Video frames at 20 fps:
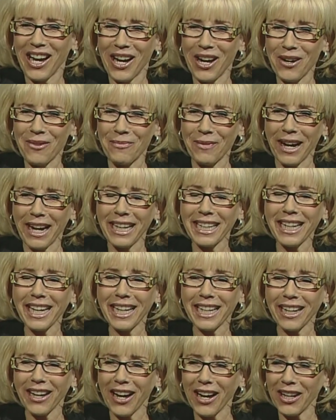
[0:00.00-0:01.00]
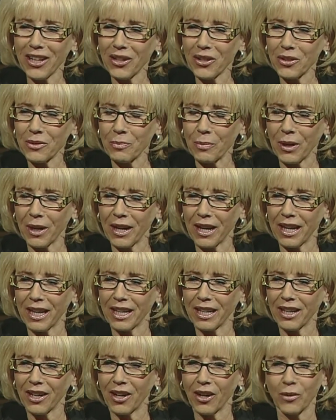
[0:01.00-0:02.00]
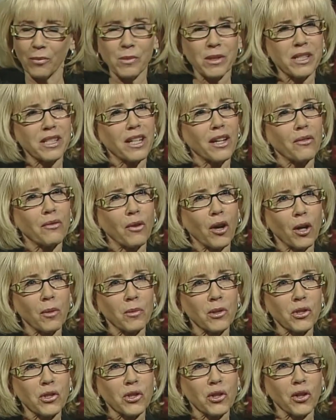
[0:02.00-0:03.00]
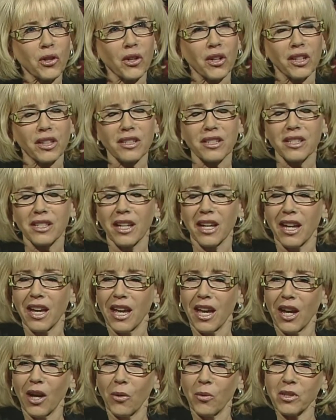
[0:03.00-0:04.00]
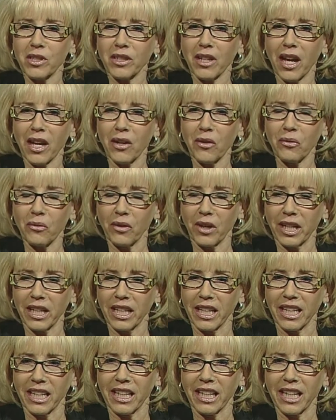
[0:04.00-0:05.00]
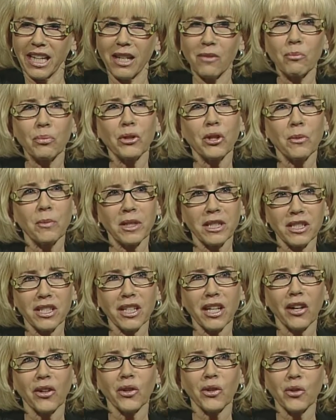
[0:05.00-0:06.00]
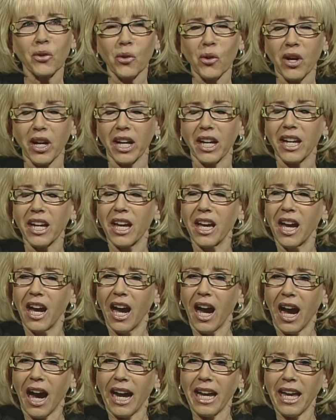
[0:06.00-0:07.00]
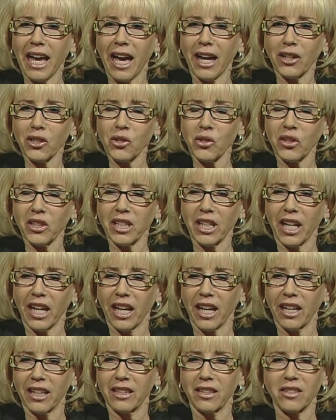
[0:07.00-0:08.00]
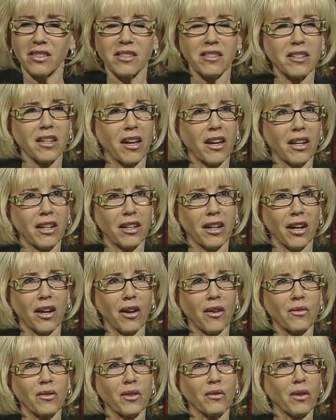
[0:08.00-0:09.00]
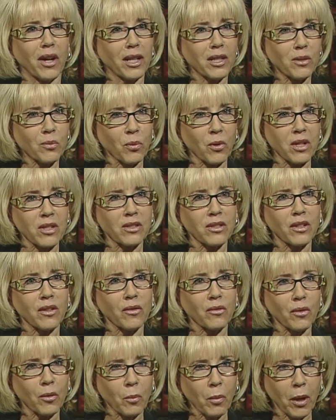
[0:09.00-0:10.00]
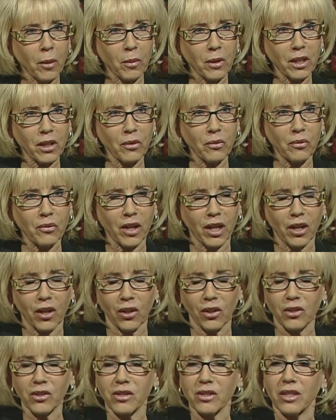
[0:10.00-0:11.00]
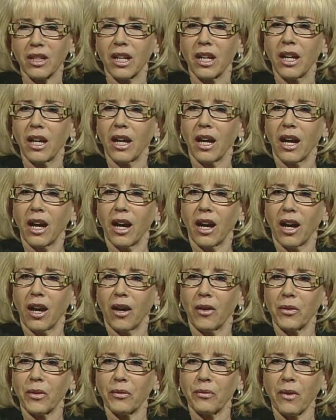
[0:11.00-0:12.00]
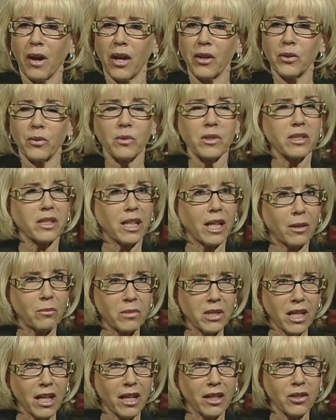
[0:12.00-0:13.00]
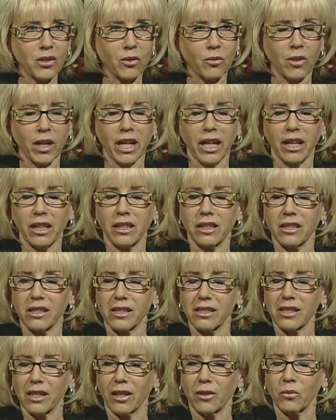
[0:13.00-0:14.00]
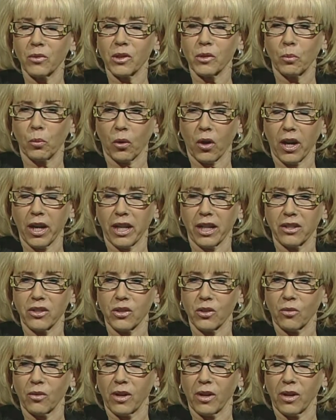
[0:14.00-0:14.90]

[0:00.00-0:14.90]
um, I got hired by um, State Farm Insurance it was kind of in funny Bloomington? in Bloomington, Illinois. Okay. I actually had the son of the vice president for public affairs. Uh, the father was named Dan Duran, and the son was Brian